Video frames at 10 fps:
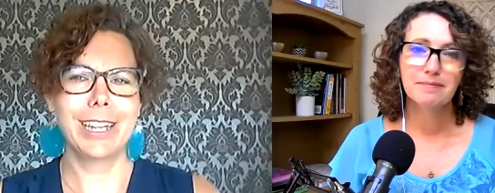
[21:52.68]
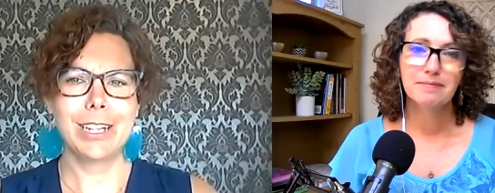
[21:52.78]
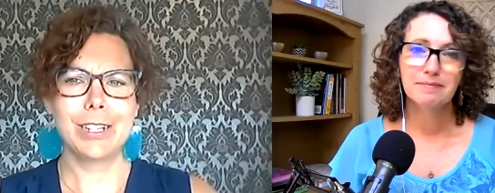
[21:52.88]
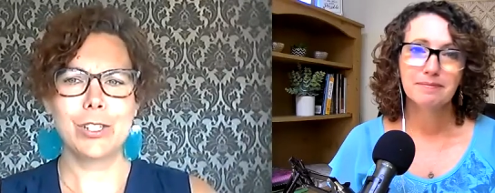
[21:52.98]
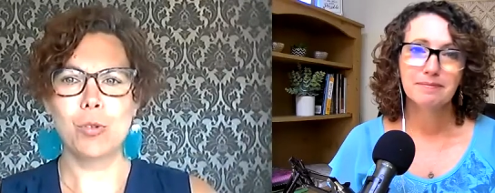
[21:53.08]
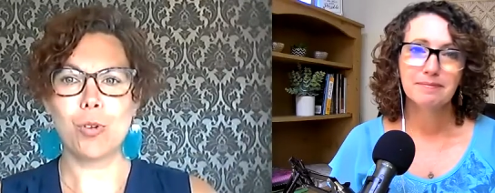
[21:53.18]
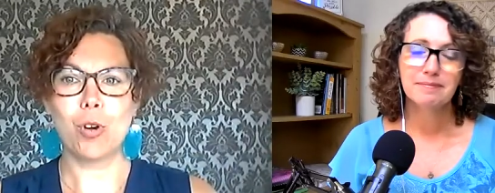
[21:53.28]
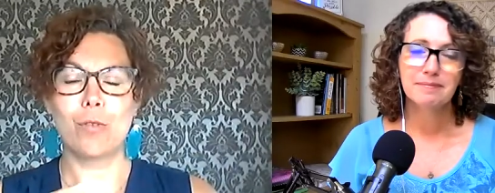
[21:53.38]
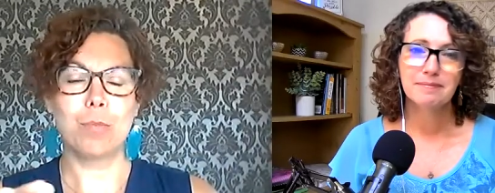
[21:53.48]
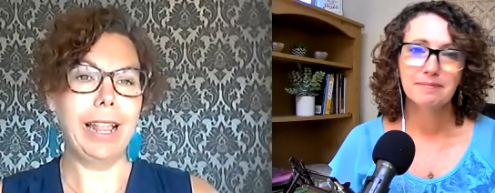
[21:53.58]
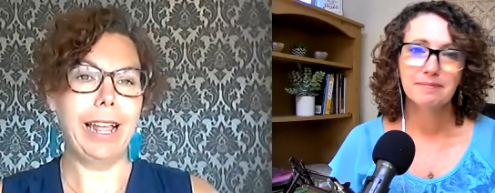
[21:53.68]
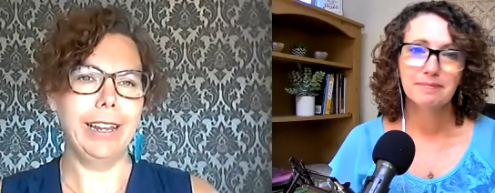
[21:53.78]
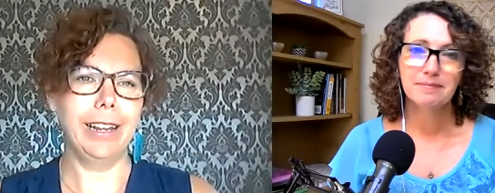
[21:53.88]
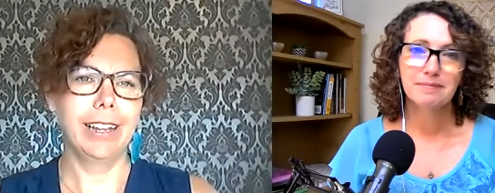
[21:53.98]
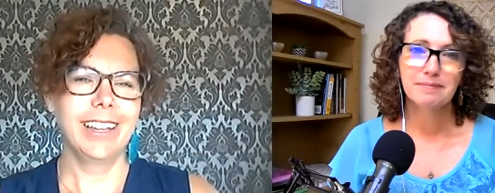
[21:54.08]
Speaker 1: super over
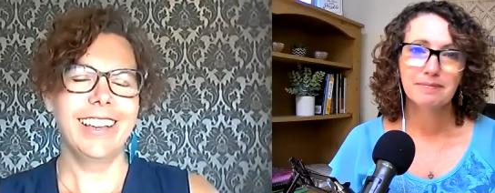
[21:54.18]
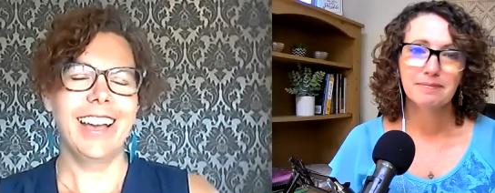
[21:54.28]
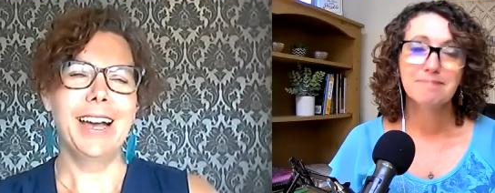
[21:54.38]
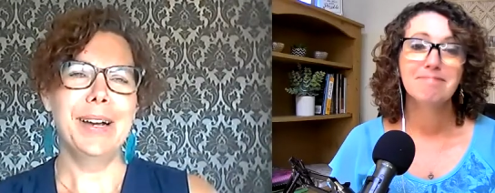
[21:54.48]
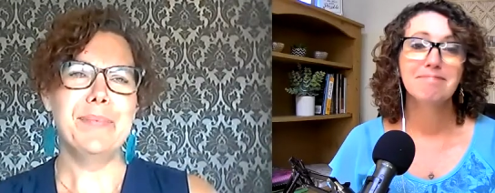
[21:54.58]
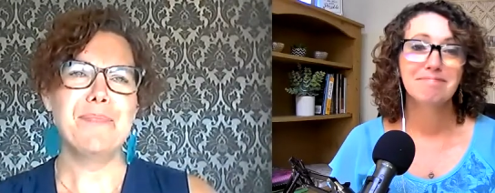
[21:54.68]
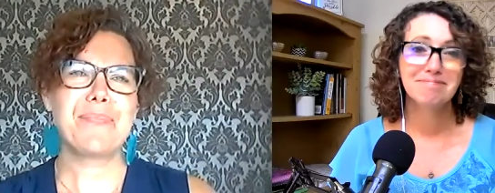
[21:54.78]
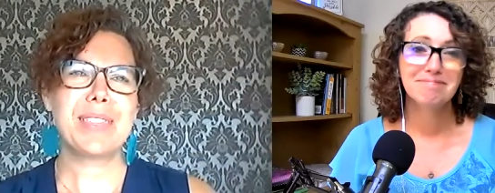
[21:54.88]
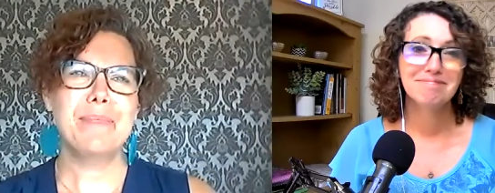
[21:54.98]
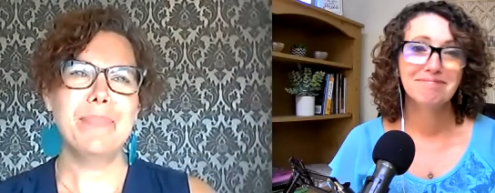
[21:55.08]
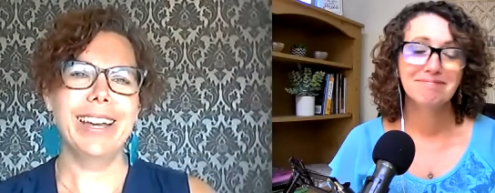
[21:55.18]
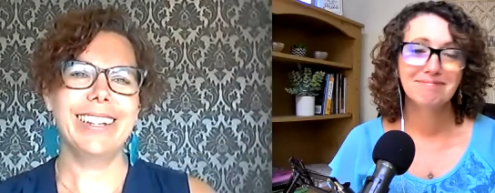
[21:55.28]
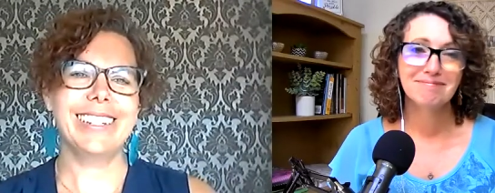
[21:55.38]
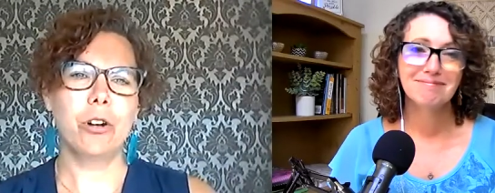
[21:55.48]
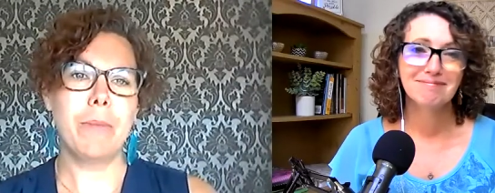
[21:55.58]
planning um,
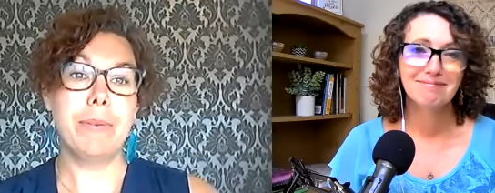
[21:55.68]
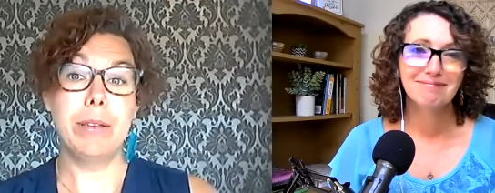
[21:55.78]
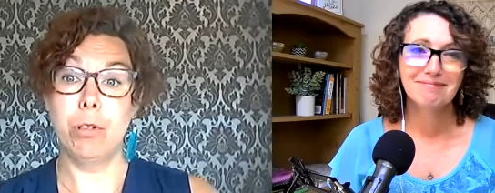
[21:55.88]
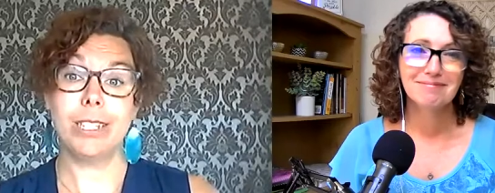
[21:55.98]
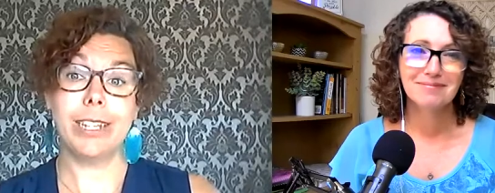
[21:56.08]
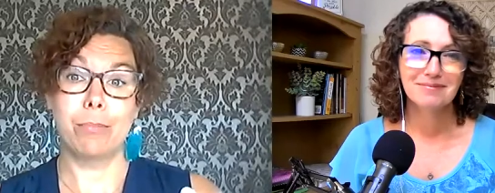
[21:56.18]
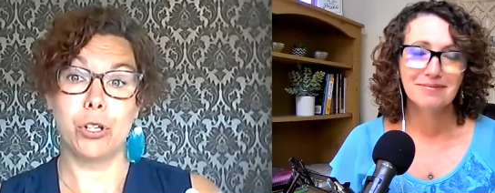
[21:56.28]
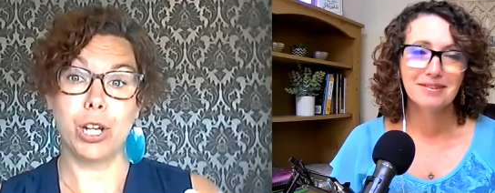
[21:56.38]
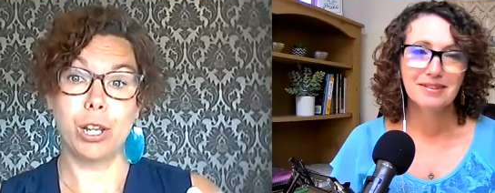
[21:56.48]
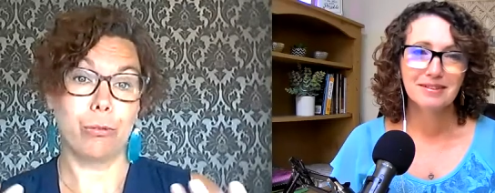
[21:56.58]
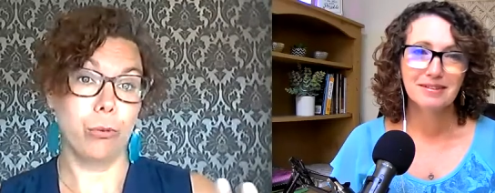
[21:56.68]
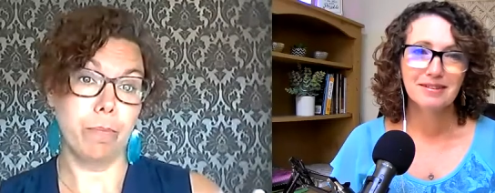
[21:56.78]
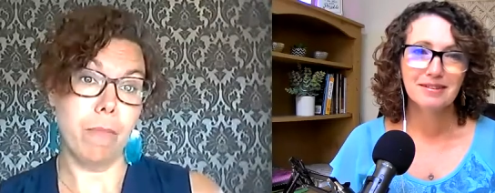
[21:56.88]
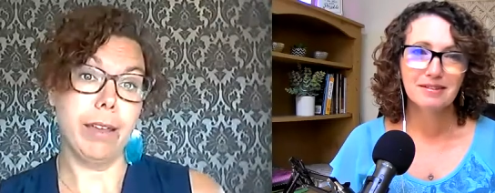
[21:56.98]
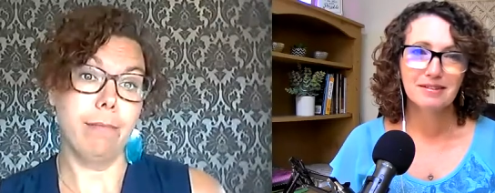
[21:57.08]
but or maybe it looks like pushing
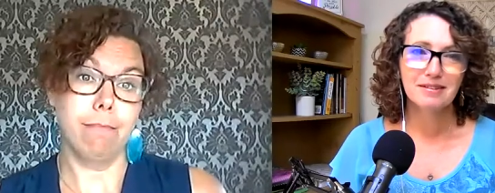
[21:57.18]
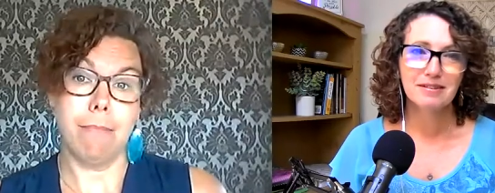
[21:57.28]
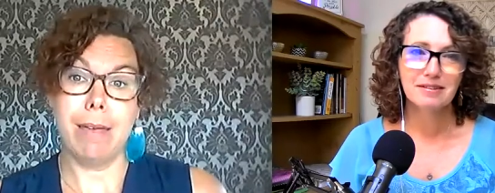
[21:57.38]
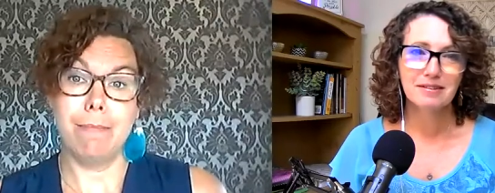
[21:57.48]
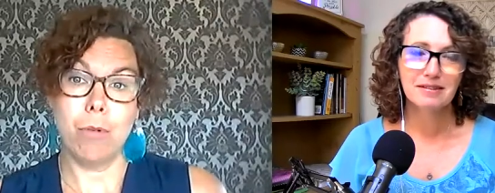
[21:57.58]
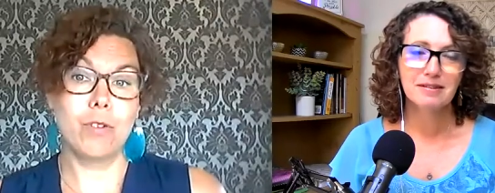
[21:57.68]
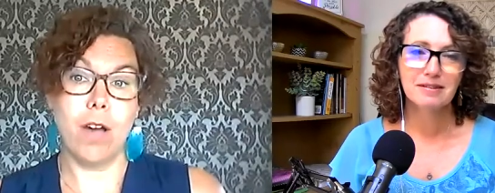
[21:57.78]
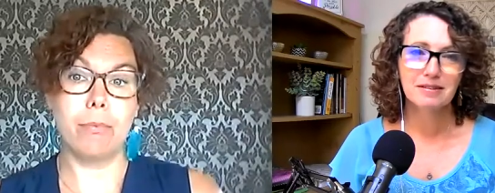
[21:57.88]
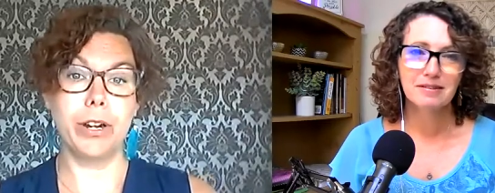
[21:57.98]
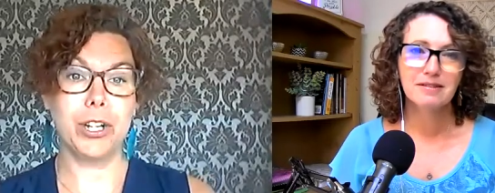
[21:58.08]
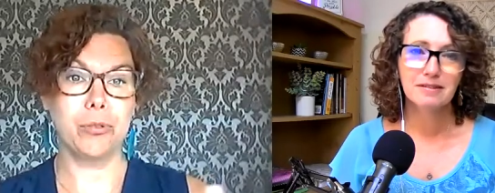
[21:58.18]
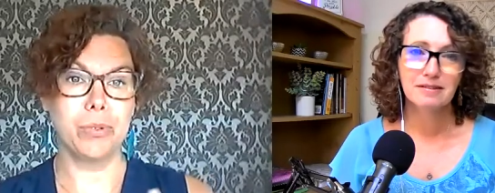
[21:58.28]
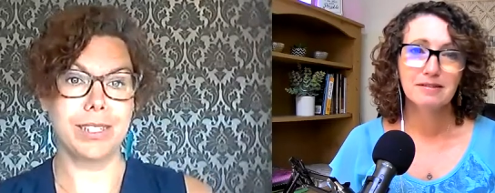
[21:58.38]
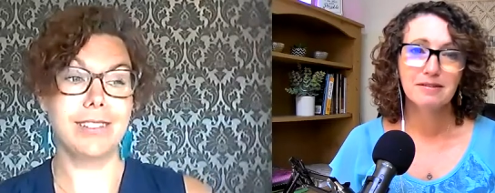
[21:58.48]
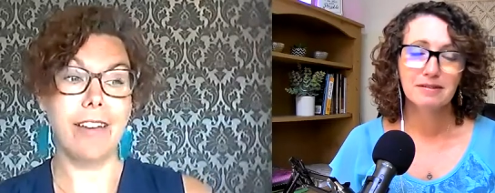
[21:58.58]
through My my mode of operation
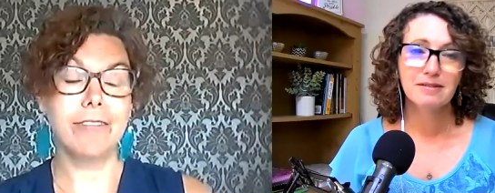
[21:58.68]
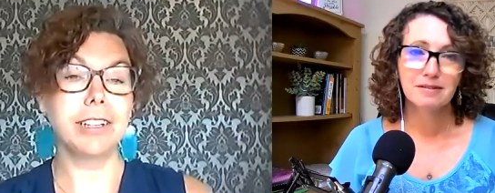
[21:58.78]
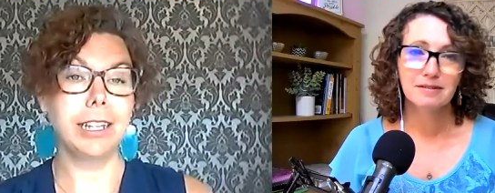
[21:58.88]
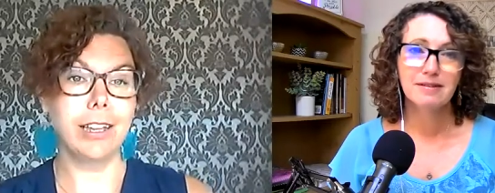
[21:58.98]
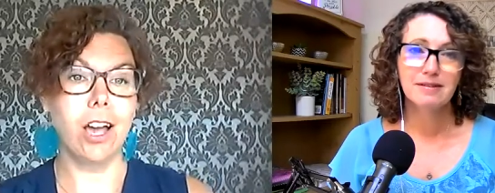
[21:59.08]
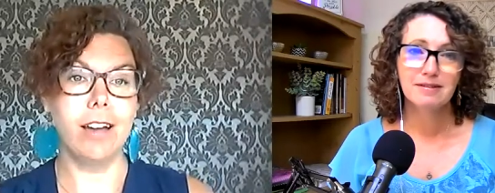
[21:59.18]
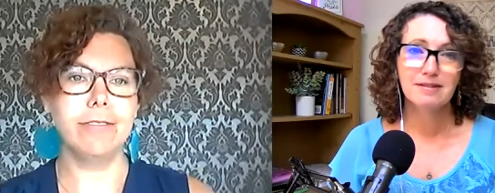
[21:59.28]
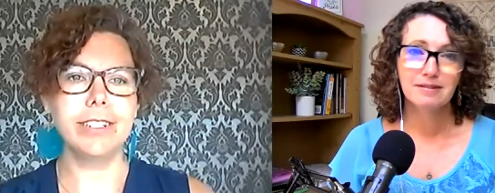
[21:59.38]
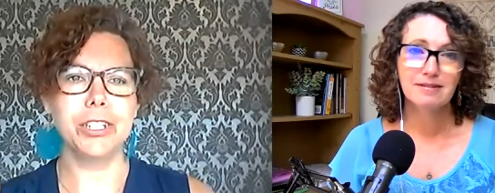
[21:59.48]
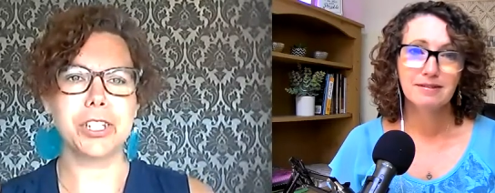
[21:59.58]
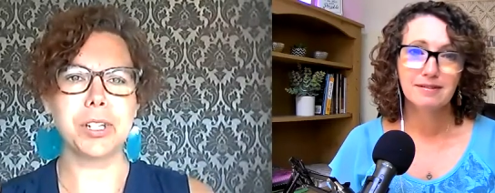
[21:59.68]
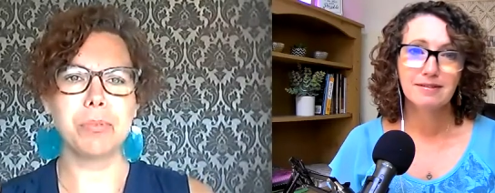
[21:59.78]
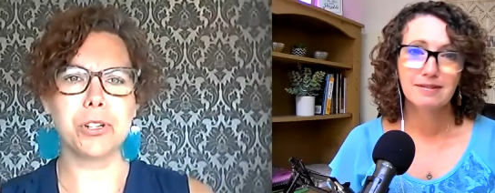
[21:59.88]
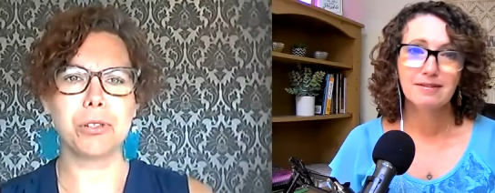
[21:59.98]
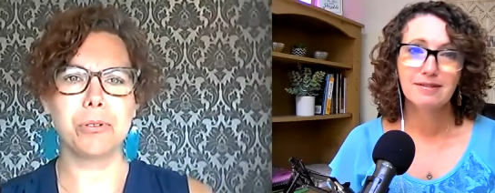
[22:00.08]
was definitely often just to
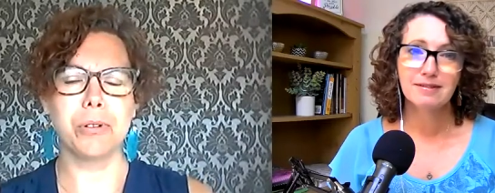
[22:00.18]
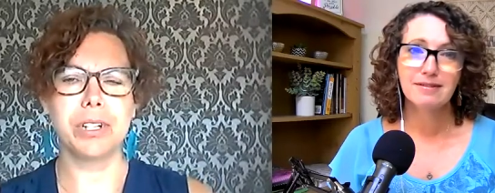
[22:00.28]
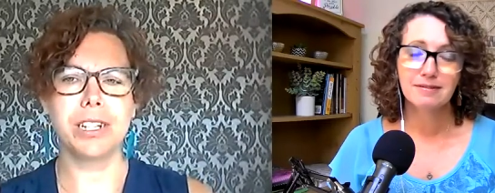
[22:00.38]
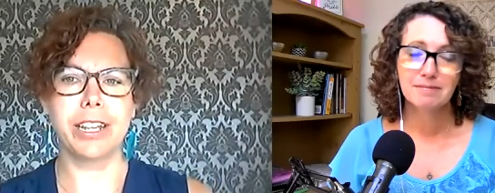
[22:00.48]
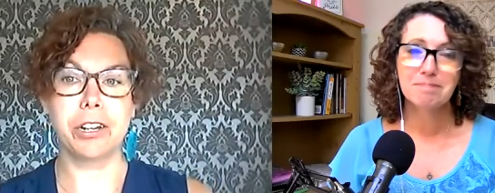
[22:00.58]
push through until i mm-hmm.